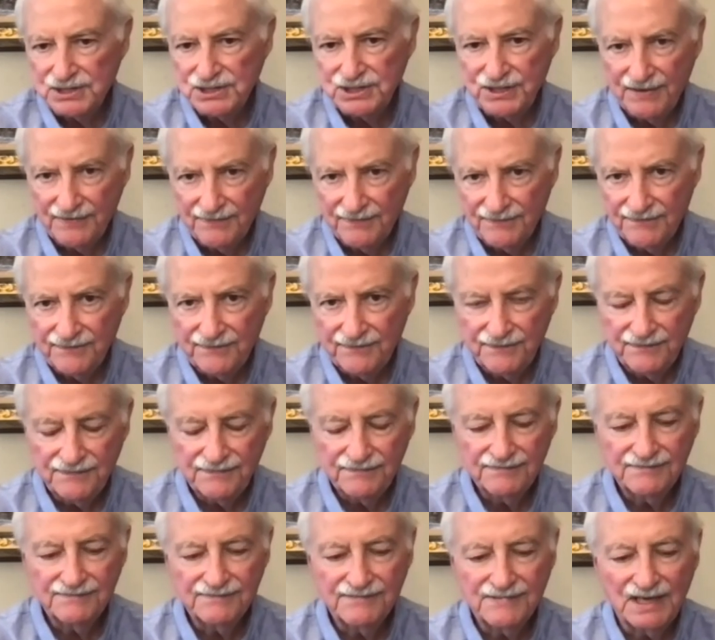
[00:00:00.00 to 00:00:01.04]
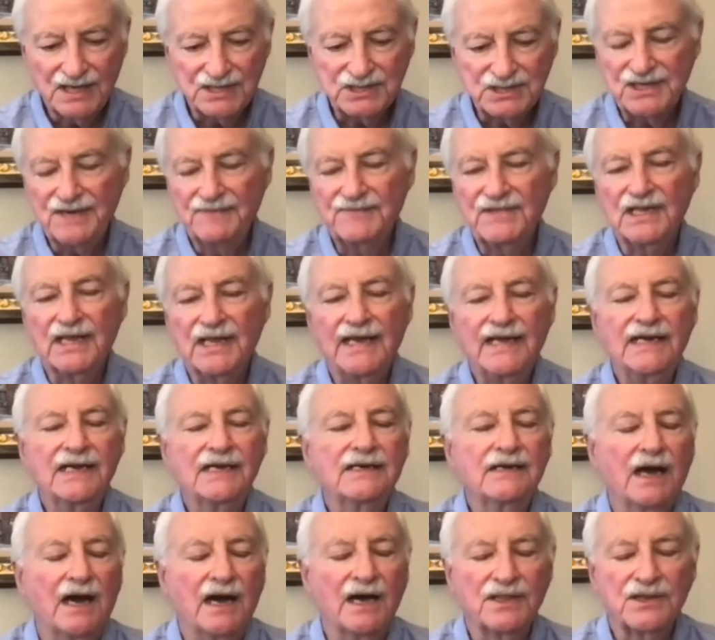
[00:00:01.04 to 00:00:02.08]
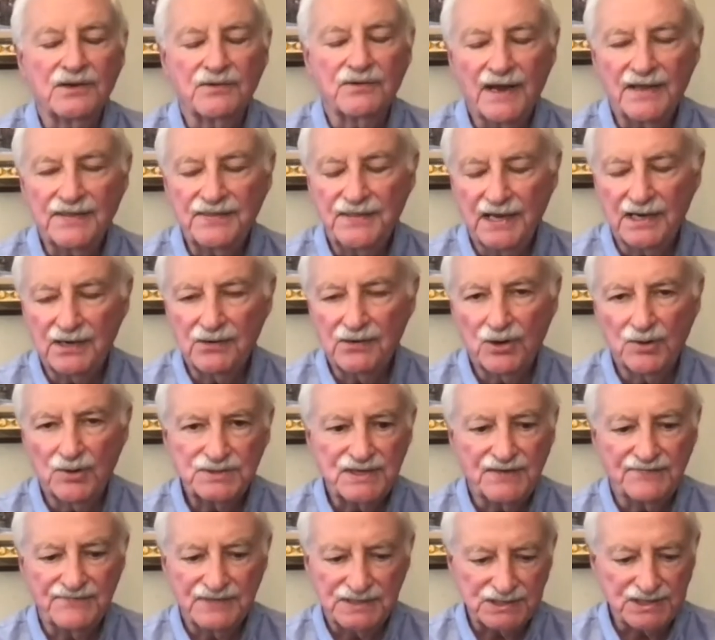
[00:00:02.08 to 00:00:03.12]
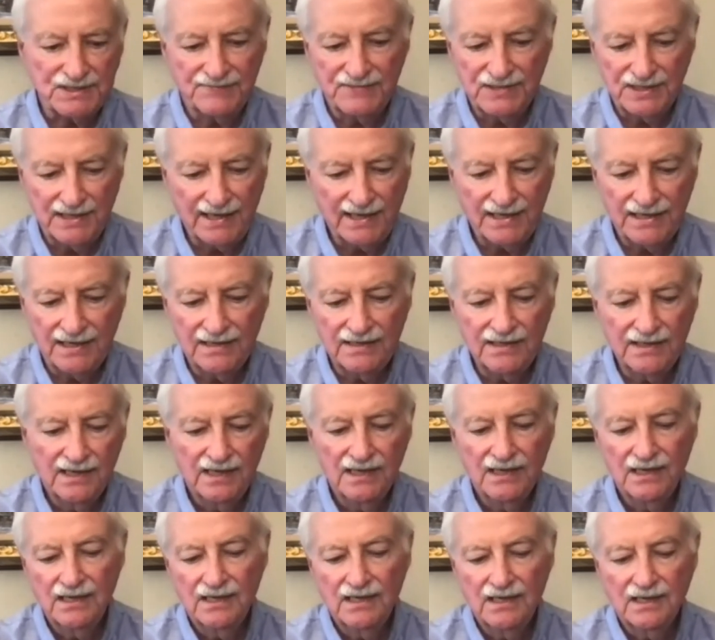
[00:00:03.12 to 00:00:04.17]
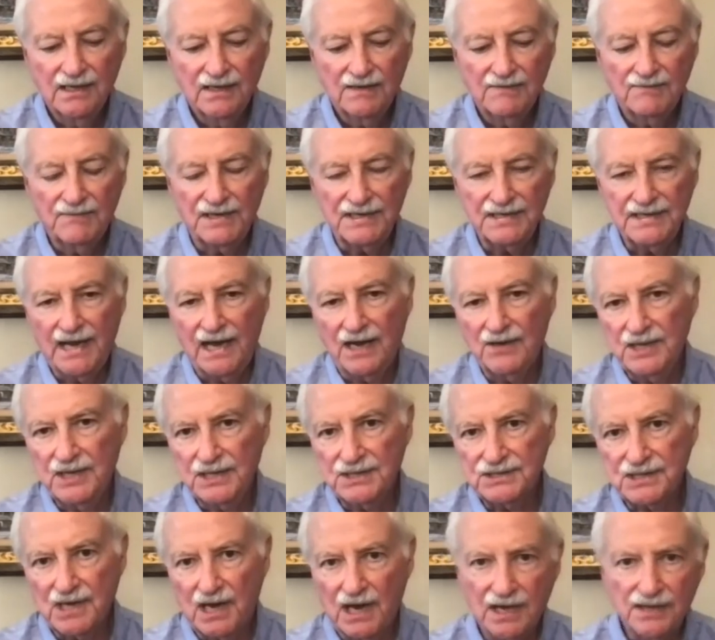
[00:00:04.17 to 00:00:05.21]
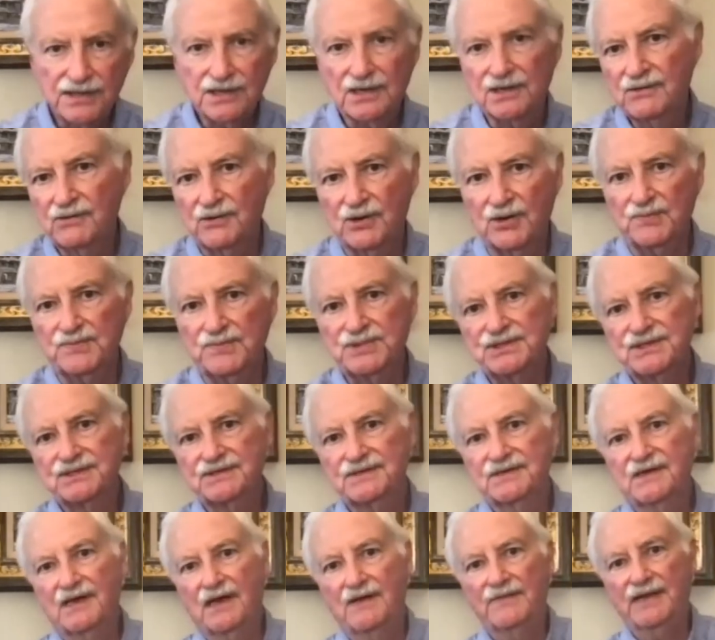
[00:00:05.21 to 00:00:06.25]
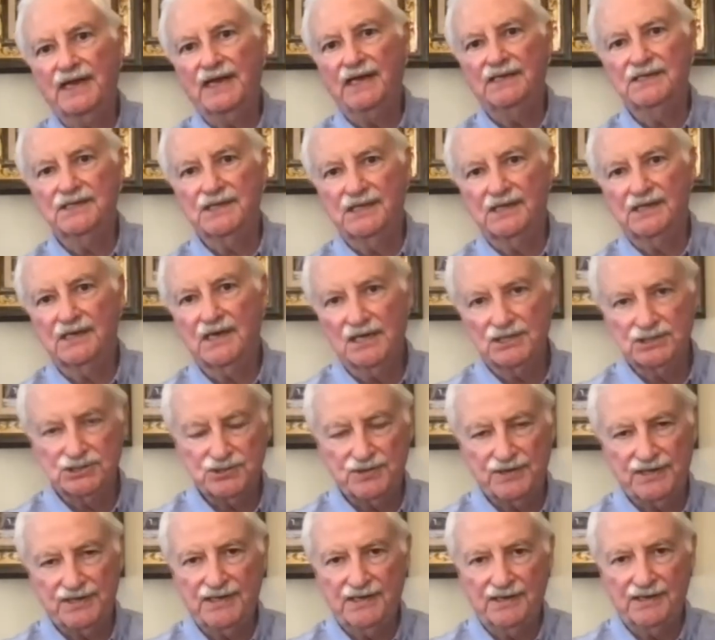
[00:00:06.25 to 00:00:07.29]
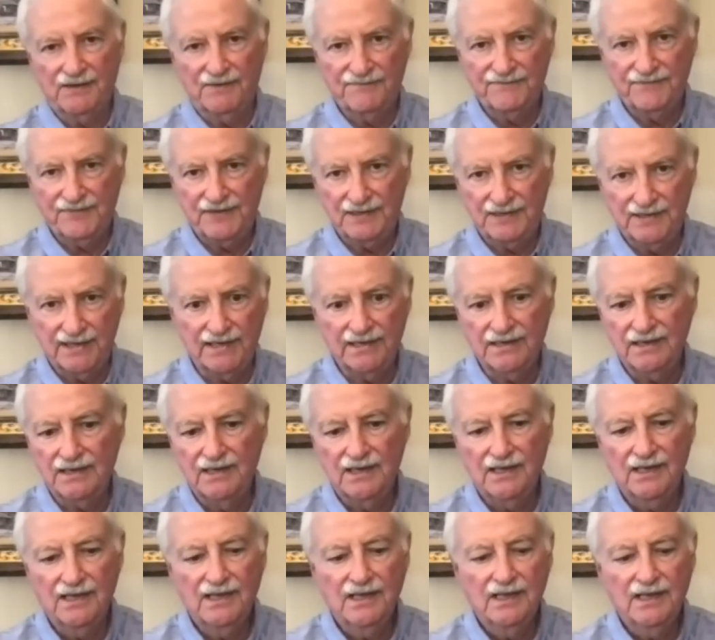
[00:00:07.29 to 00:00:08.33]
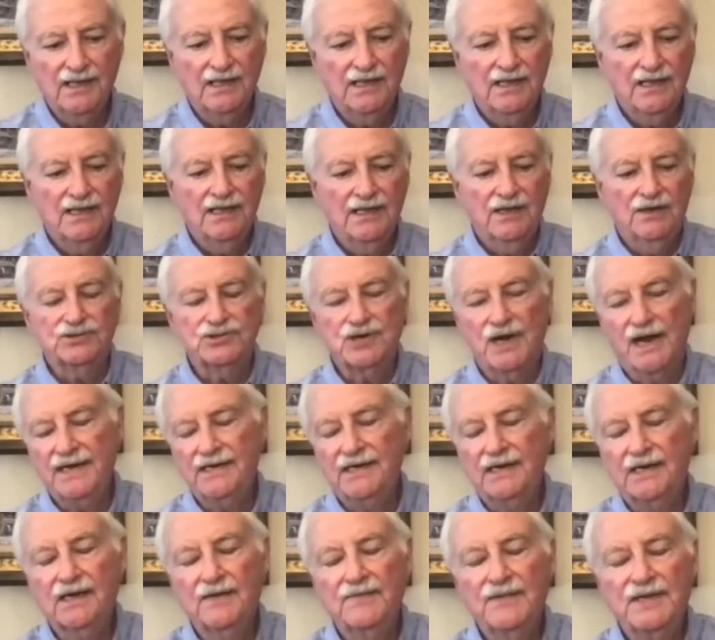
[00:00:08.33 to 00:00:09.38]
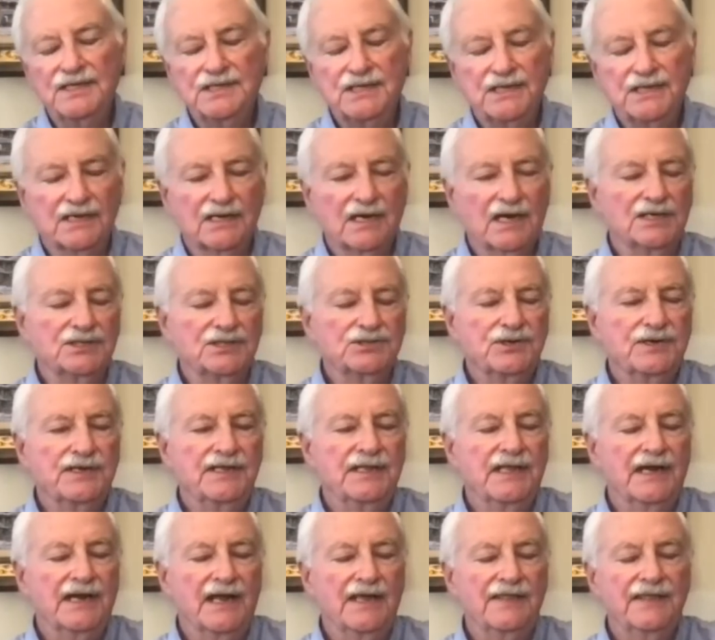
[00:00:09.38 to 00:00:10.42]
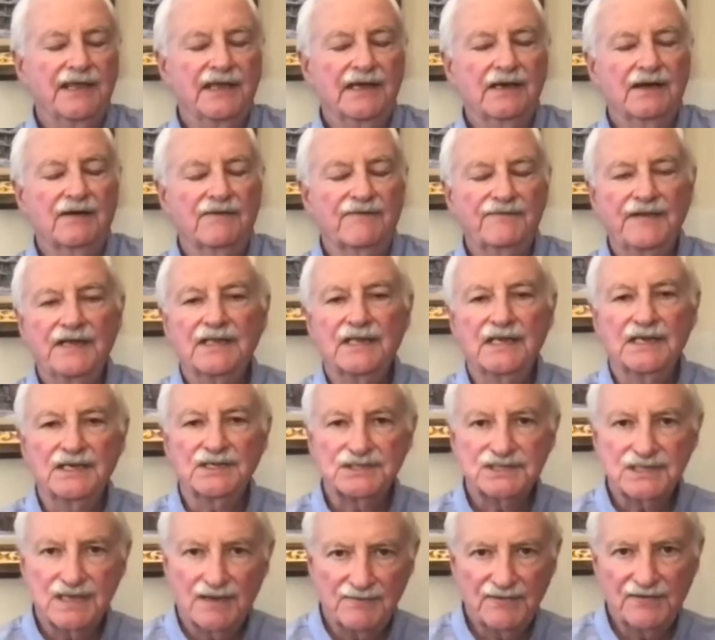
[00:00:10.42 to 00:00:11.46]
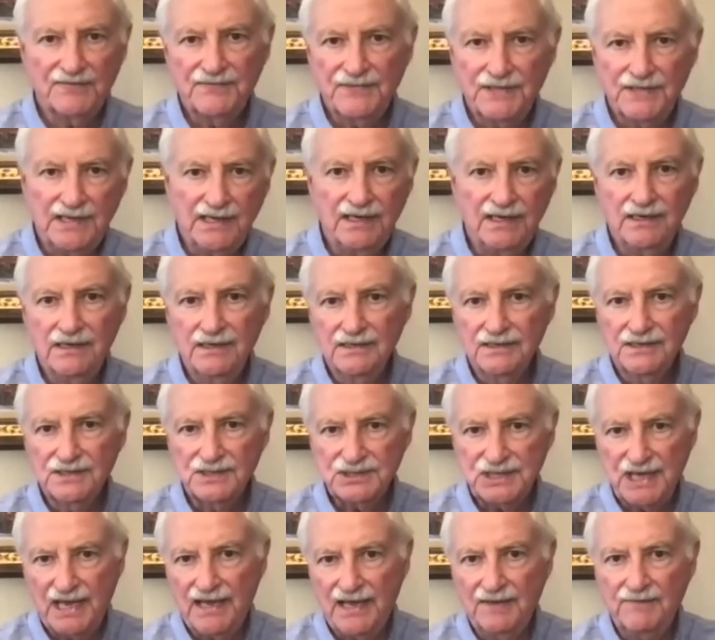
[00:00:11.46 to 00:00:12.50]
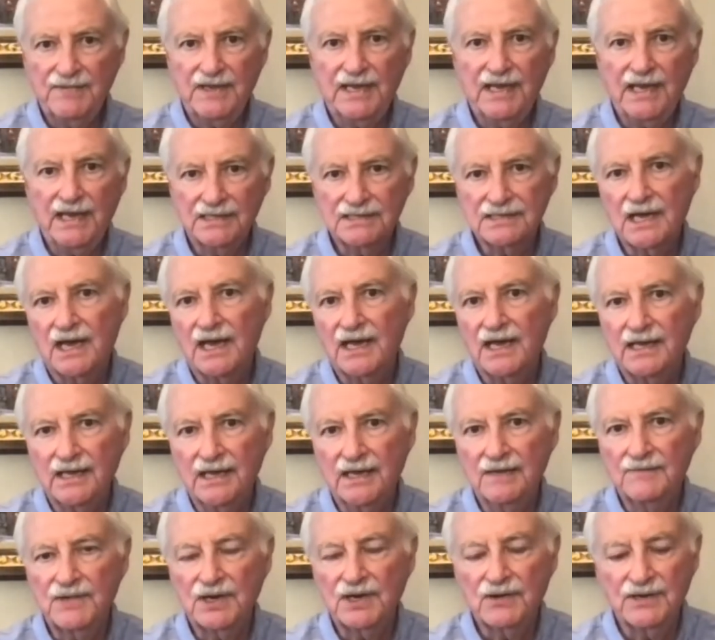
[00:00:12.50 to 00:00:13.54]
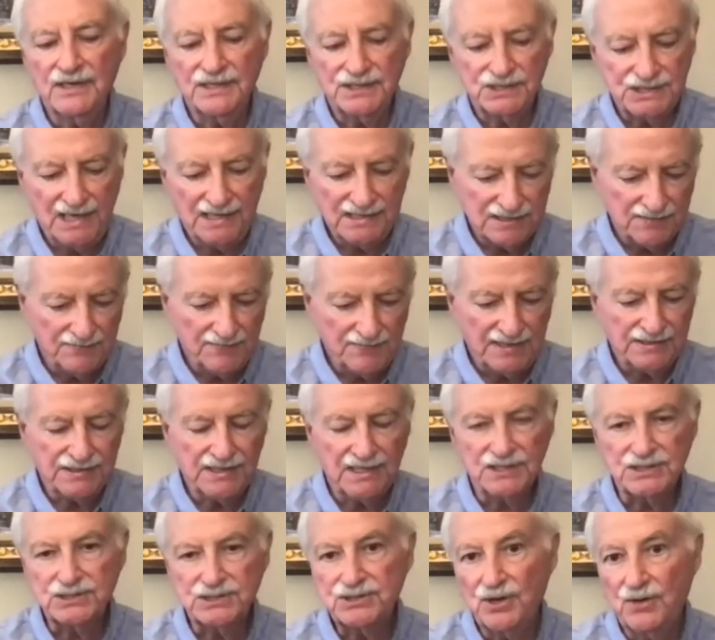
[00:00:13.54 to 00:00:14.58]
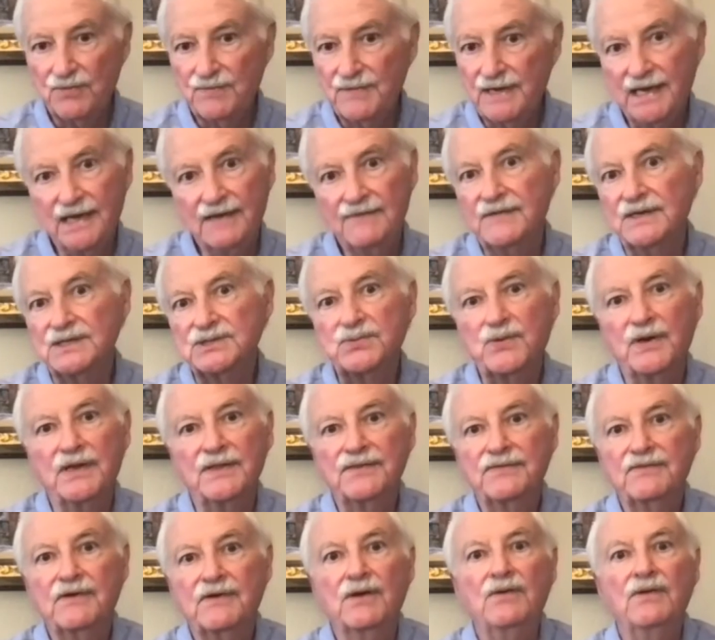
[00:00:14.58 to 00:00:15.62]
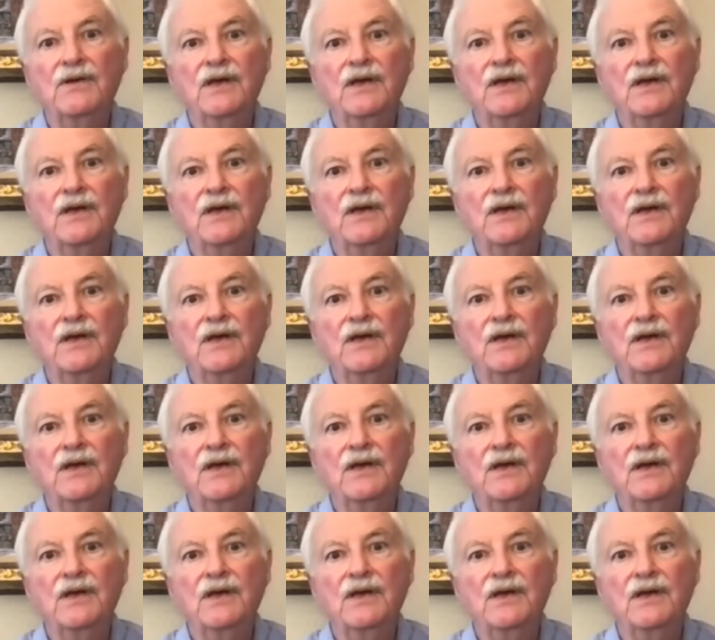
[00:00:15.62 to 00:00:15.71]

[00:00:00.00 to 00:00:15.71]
have assimilated, other ethnic groups have assimilated, but now there's other groups coming into the country that are trying to come into the country that I think are feeling some of the same anti-immigrant sentiment that so many of us went through.